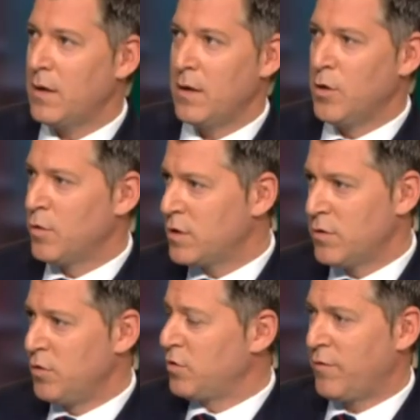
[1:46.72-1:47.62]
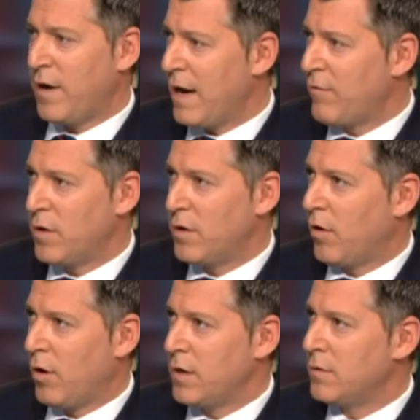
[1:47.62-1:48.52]
You survive
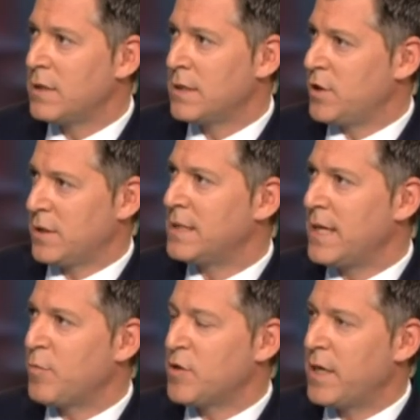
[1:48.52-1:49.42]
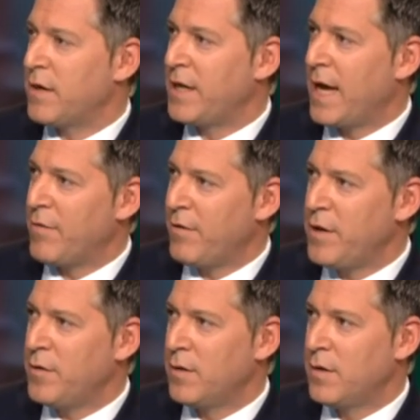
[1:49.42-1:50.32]
on just the 10% of the ad revenue?